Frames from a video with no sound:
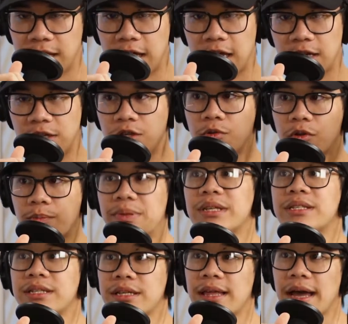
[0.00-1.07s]
And you were
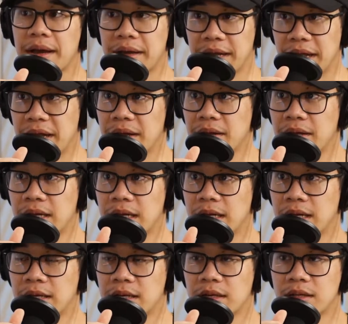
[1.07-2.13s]
busy that day,
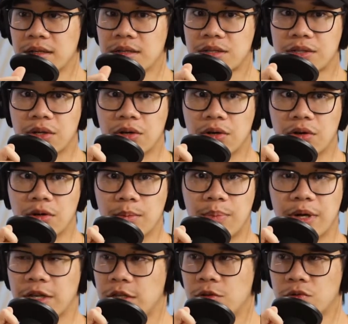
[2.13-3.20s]
so
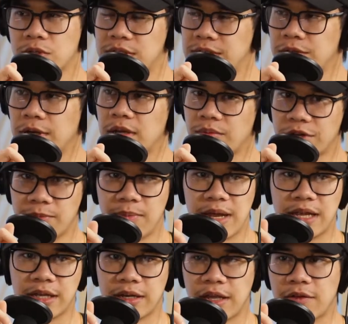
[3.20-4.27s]
but you were still able to
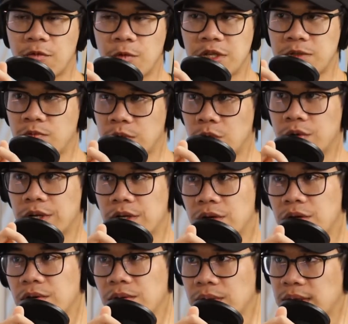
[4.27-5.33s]
make it if we recorded
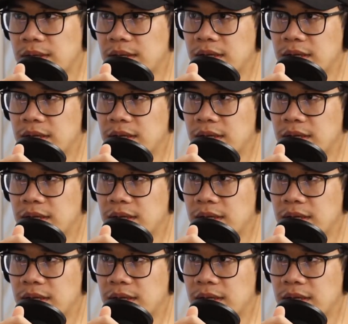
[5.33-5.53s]
early.